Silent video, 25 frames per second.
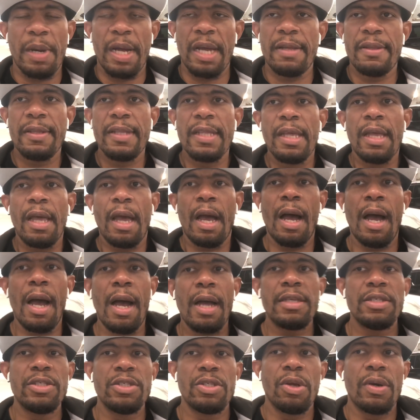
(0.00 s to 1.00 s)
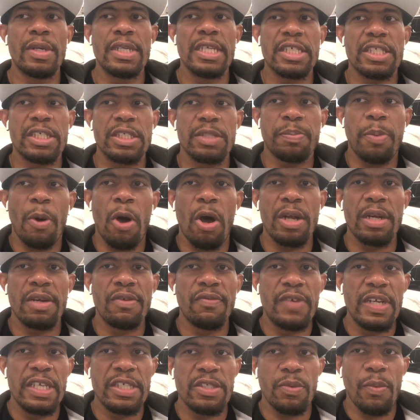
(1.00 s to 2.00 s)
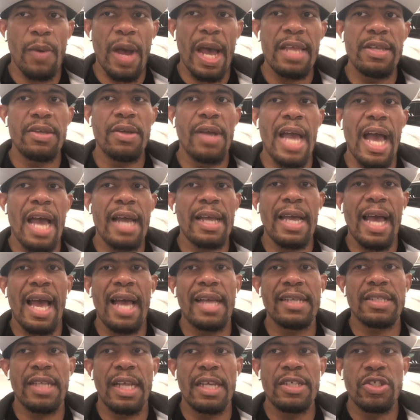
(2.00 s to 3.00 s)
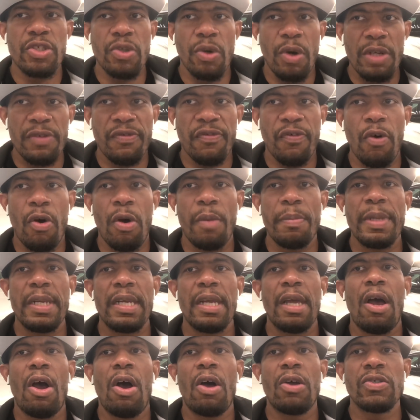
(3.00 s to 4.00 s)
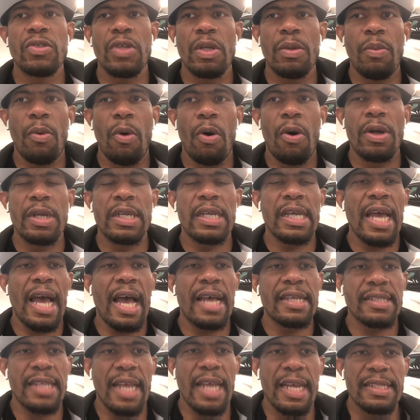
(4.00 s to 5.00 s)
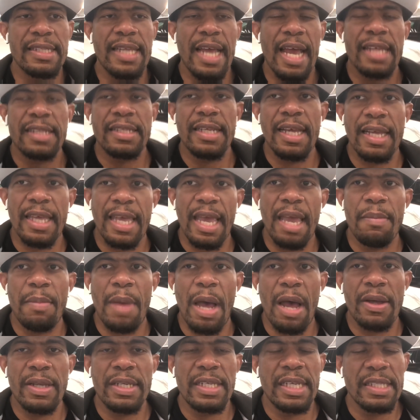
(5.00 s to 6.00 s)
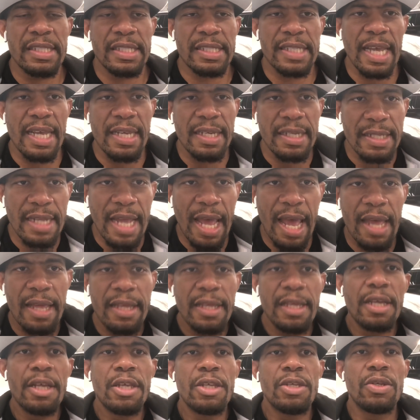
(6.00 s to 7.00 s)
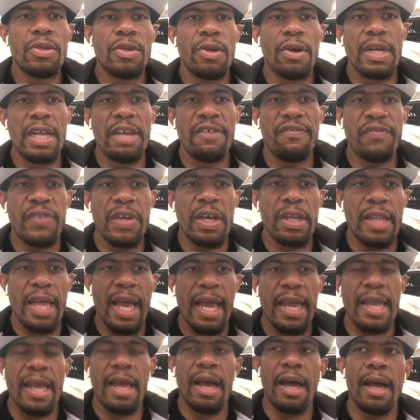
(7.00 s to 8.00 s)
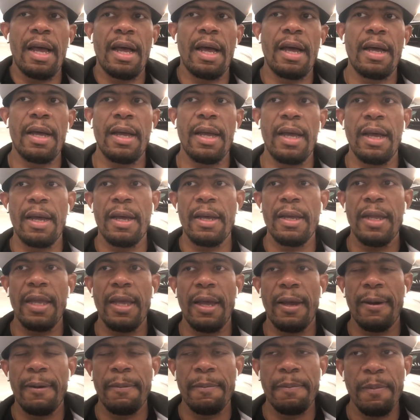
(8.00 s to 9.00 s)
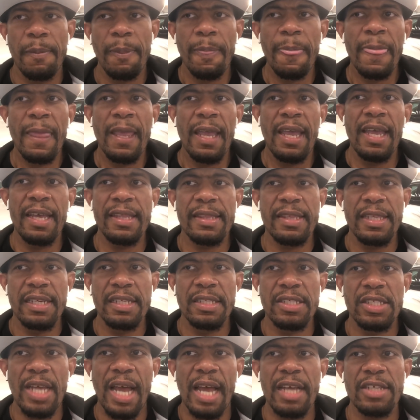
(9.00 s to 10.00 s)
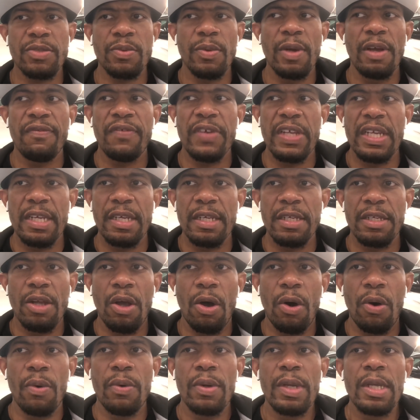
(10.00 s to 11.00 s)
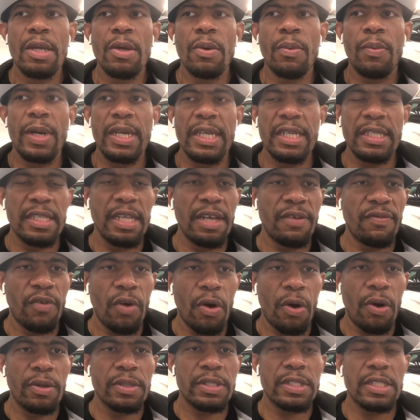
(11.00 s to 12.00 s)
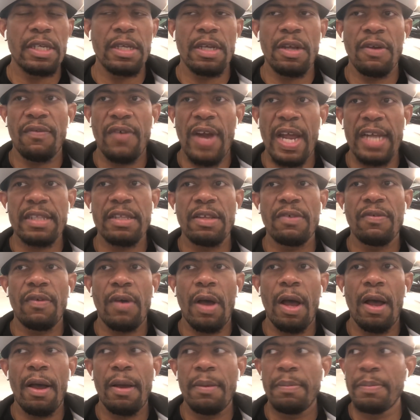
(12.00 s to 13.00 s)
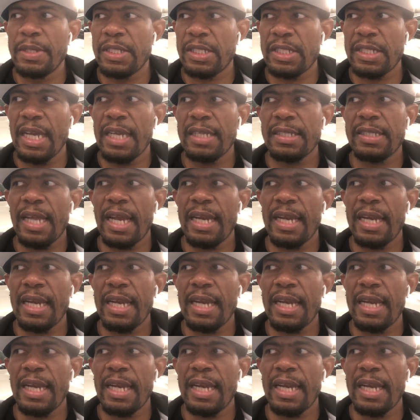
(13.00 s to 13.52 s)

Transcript: But you know, this is part of the reason why you got guys like George Foreman and Andre Ward and guys like that that came out and they stated that, you know, they feel like Anthony Joshua, if he didn't know what he did wrong to correct the mistakes